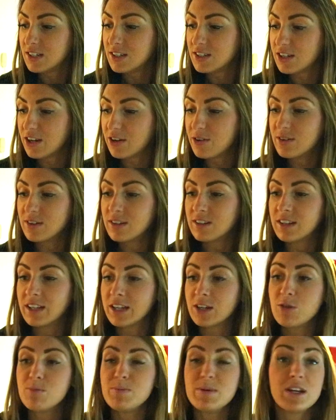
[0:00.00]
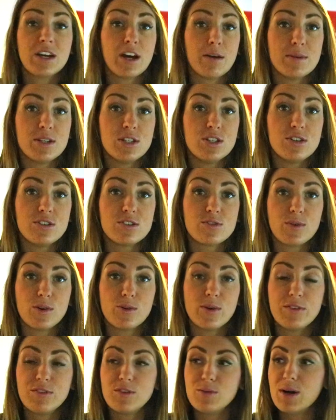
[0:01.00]
So they could become
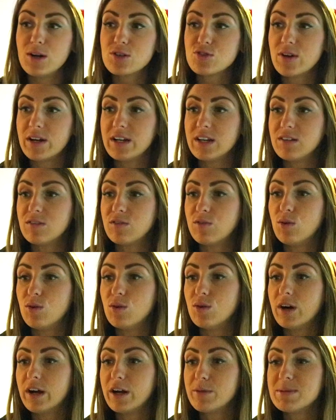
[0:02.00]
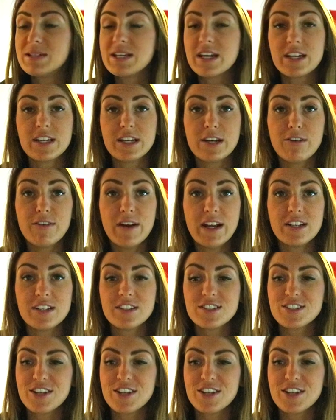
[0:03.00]
useful if you are training for a particular event.